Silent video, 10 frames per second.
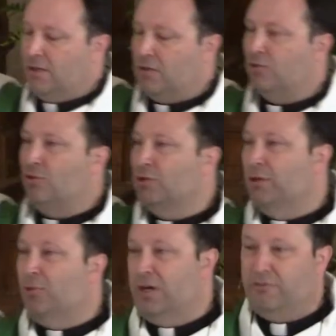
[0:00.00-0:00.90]
There's only
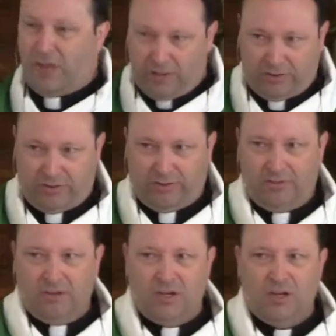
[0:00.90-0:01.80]
one of us
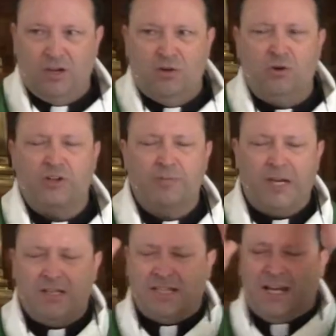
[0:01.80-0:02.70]
who has
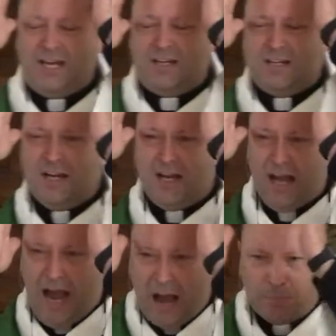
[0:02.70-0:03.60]
maintained
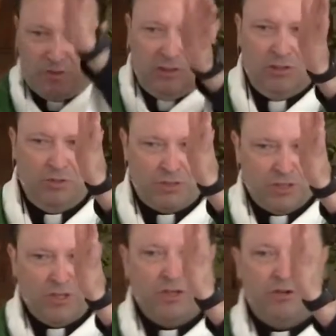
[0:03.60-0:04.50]
absolute
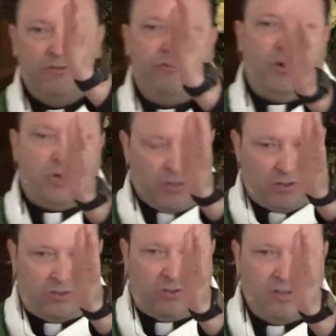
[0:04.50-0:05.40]

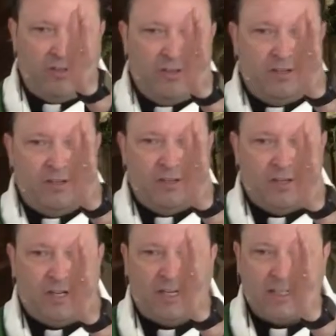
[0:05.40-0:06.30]
focus
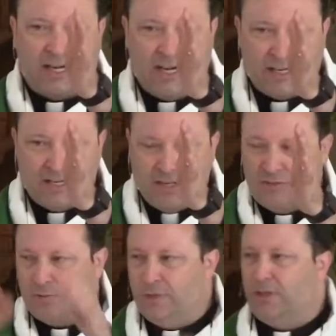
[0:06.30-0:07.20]
on God and
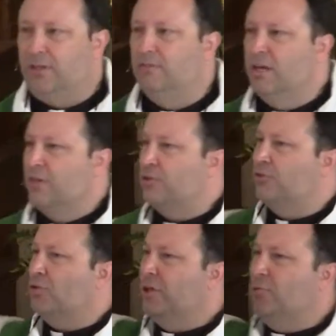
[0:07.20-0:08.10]
his will. There's
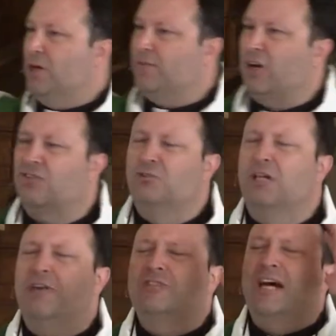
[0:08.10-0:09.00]
only one of us who
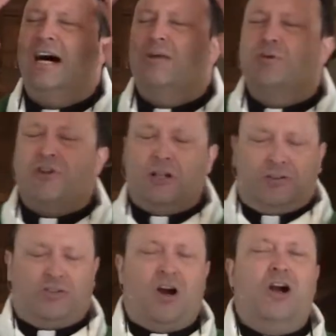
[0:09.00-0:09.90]
loved God with all
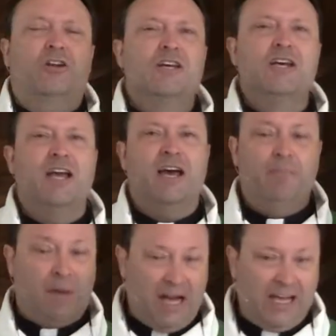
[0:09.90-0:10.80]
his heart
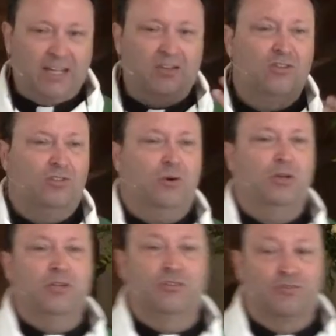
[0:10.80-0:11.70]
and mind and
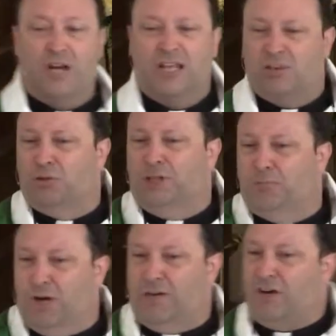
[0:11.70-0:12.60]
soul and strength. Only
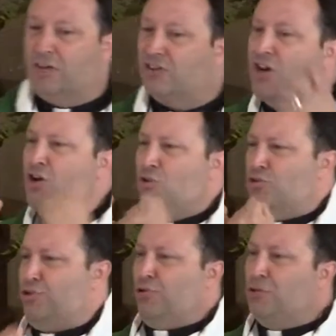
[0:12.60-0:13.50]
one of us who
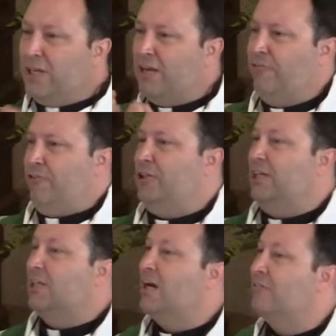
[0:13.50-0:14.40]
truly and
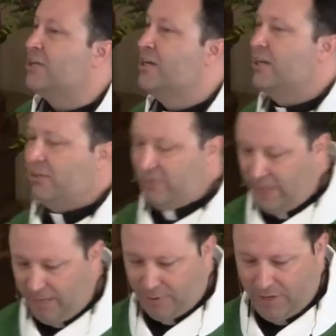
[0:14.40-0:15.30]
fully loved his
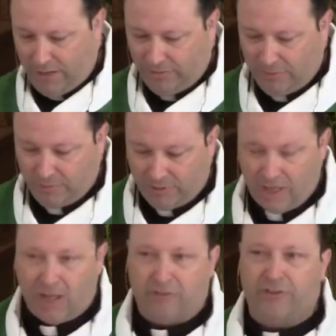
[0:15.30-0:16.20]
neighbor as
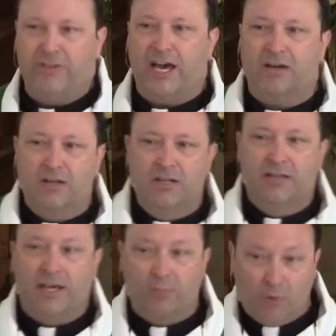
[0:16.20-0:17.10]
himself. And
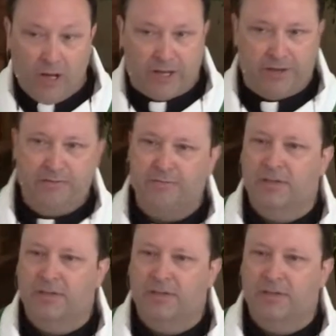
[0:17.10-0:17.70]
that one